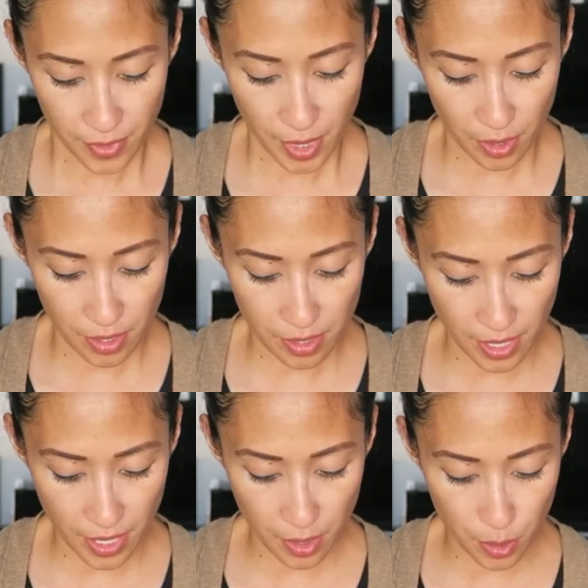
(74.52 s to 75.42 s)
There is
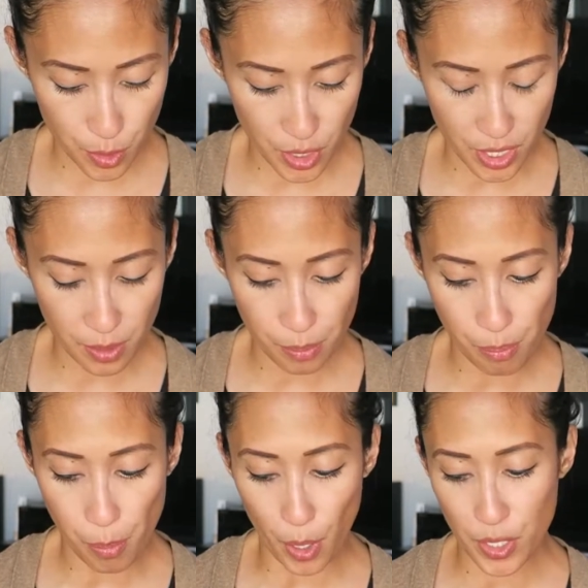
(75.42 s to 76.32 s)
a
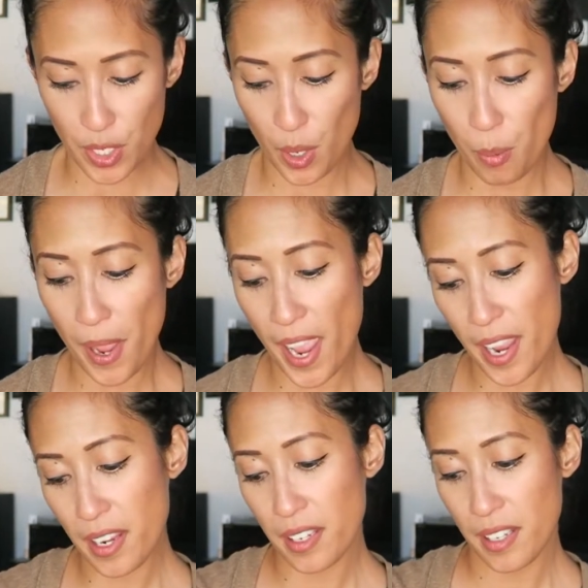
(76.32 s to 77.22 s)
Gucci Bardot
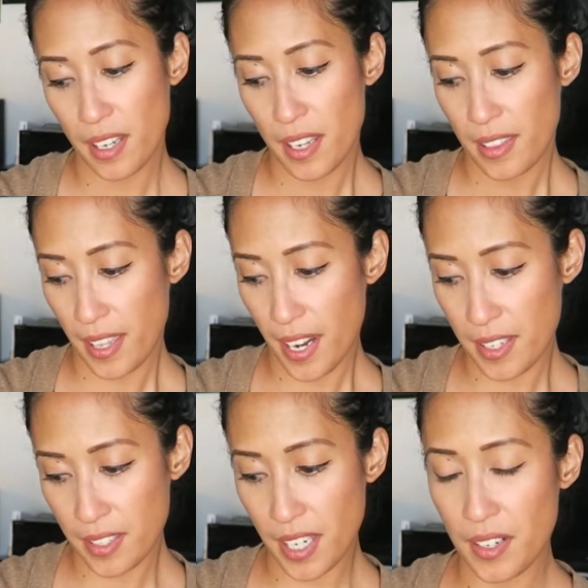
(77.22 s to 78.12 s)
bag that
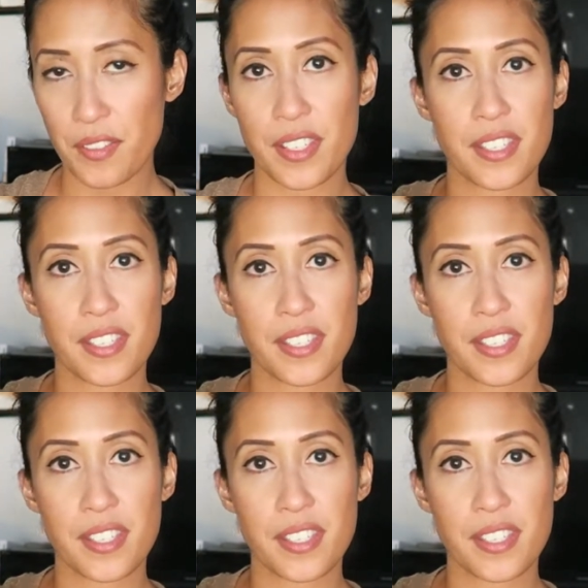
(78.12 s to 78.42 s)
has kind of the